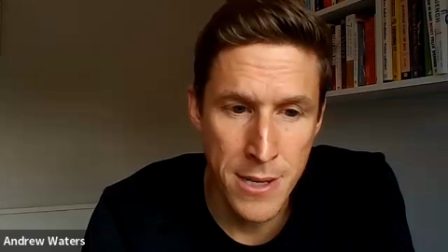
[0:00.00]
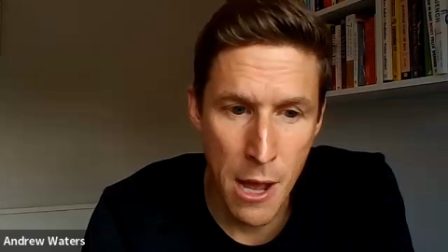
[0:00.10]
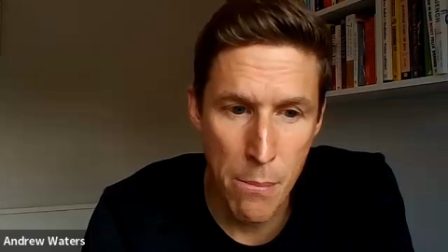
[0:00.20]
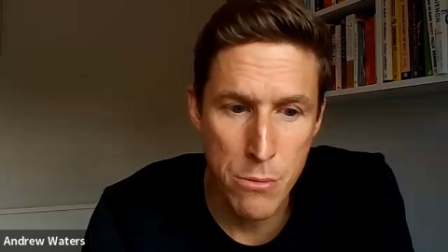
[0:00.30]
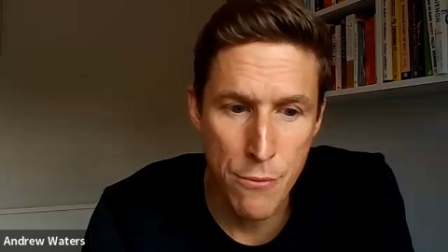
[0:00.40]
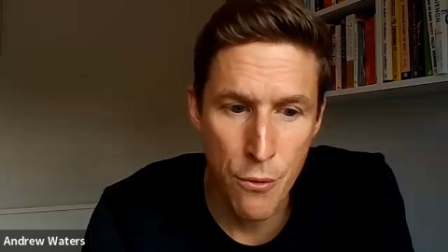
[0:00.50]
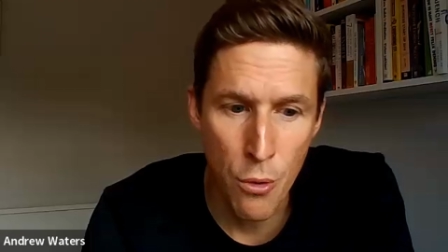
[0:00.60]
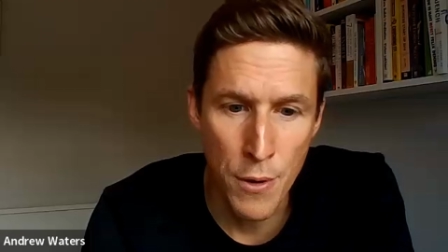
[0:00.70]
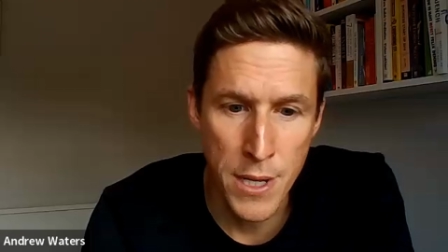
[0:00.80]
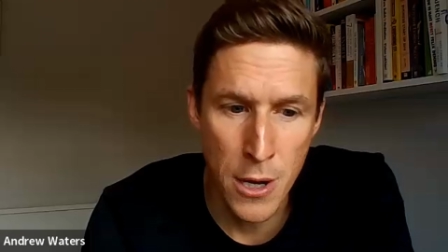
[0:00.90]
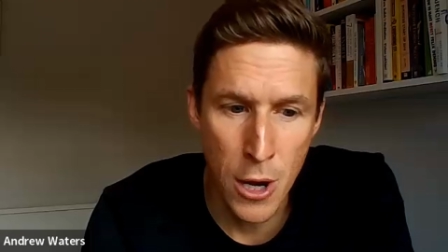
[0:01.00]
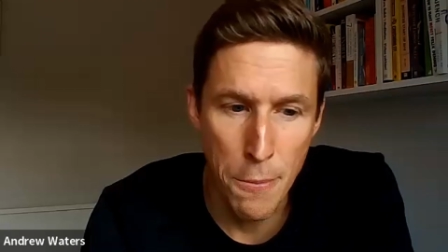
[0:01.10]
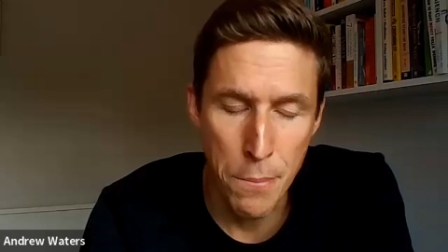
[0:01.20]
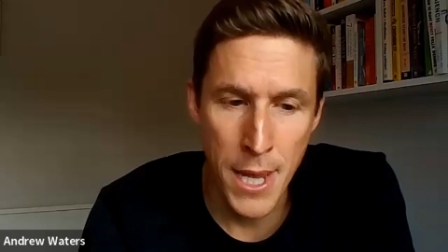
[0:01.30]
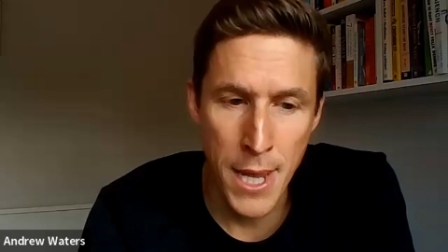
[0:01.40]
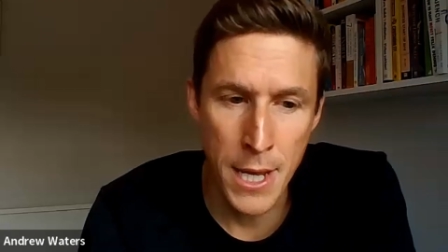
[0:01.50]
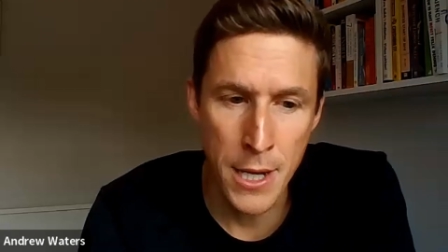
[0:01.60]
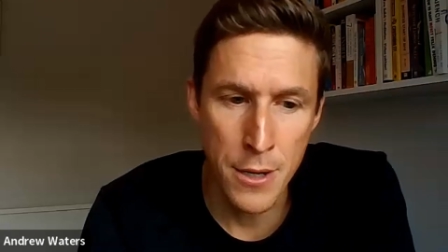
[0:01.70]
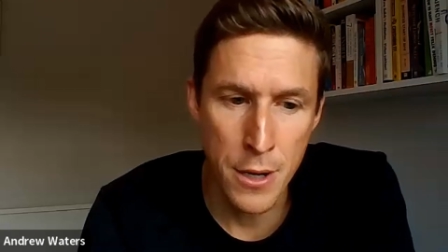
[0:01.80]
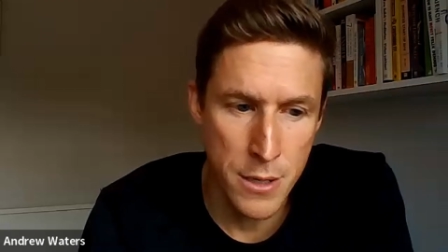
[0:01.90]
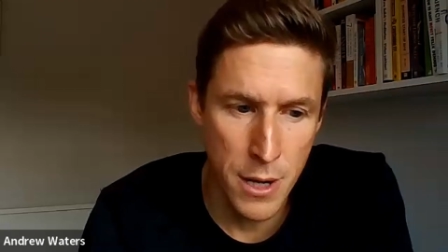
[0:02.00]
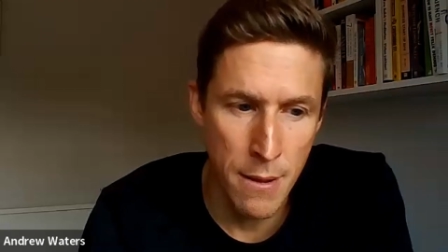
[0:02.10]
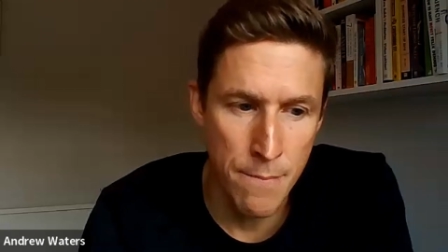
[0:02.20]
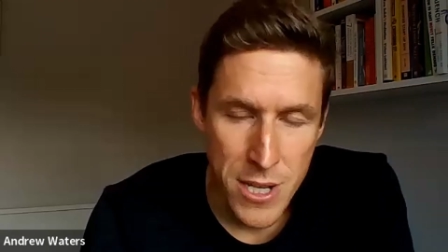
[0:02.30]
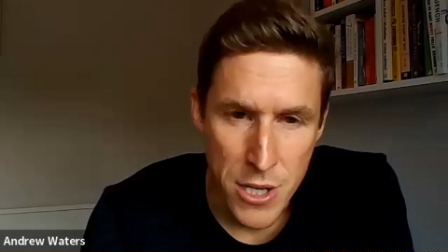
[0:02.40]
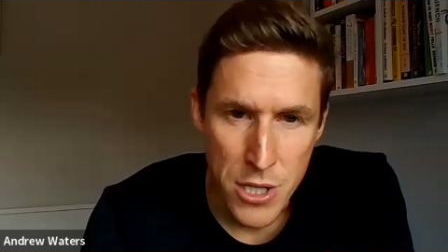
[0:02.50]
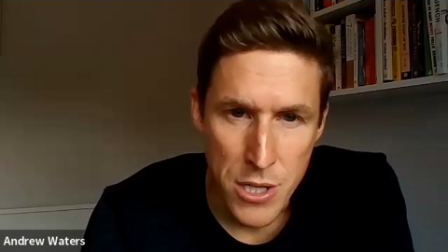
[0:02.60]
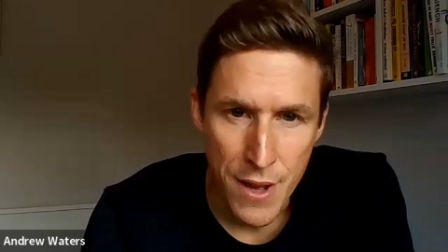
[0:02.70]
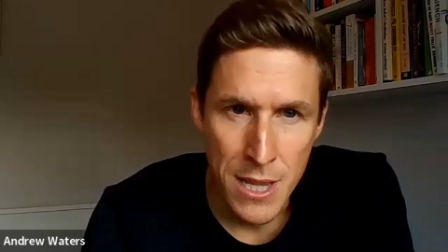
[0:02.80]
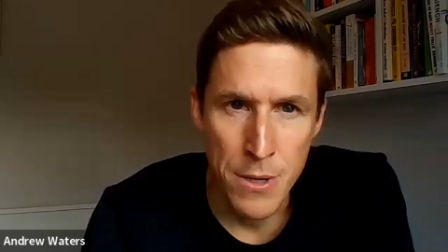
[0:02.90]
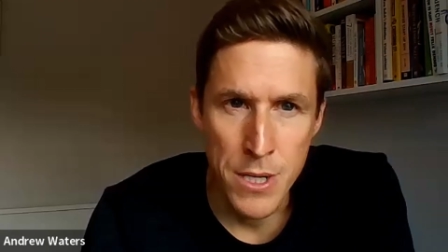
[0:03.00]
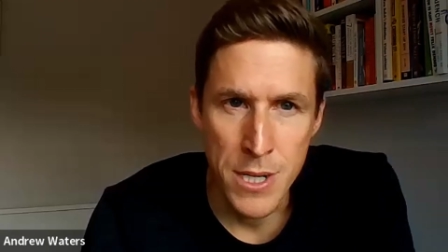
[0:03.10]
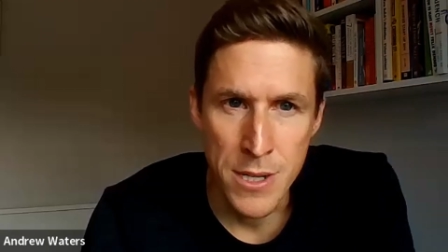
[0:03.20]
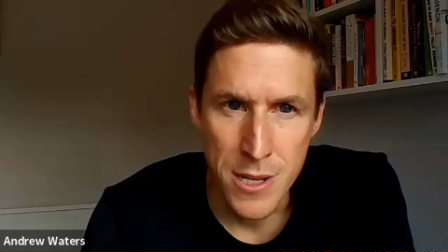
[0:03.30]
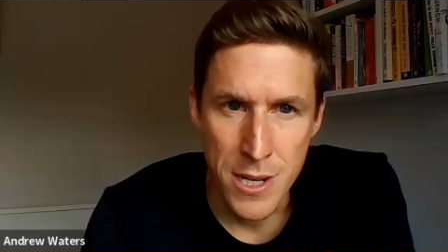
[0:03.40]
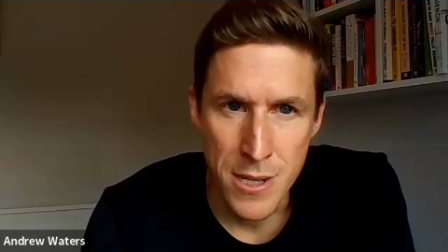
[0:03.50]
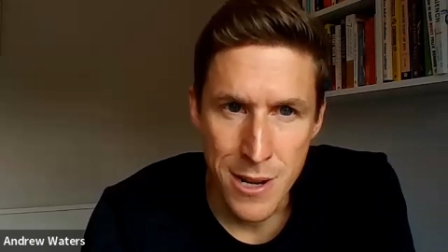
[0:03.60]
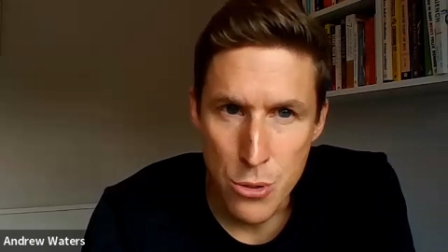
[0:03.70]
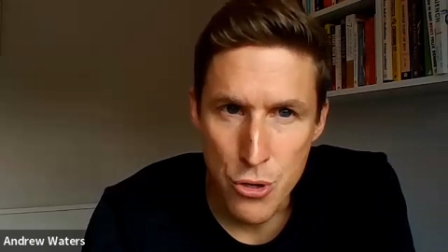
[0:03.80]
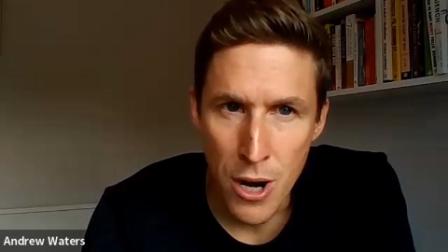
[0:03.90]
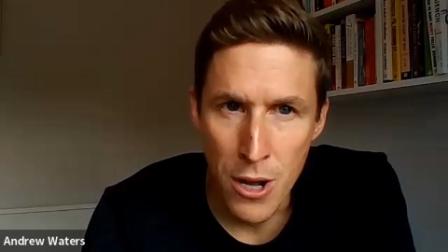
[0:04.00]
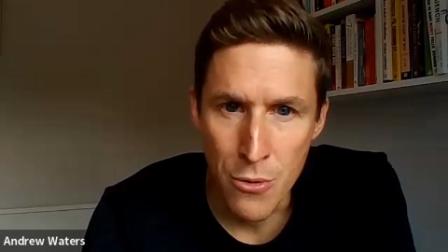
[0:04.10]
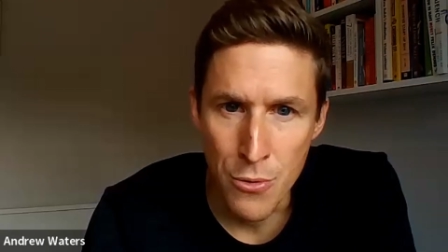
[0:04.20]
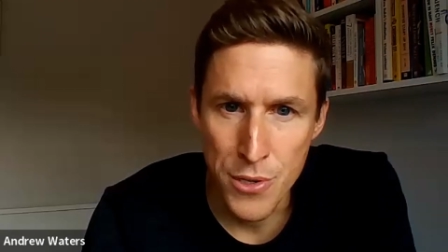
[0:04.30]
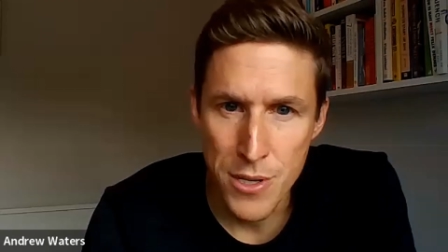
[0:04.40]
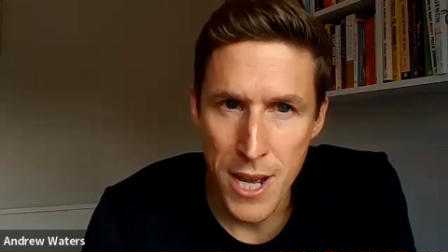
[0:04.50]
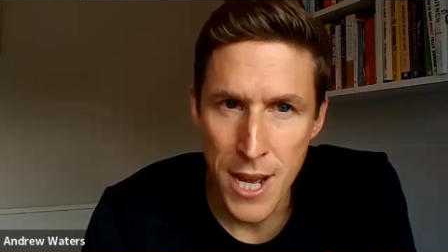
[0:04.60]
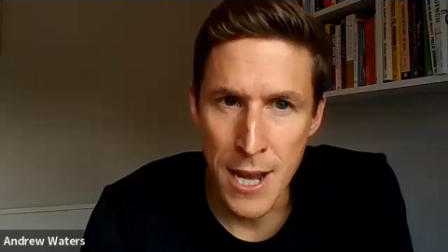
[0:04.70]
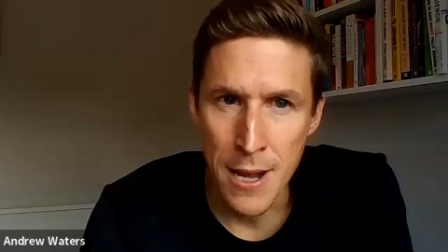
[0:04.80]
raising capital for is IP and research and development and clinical trials.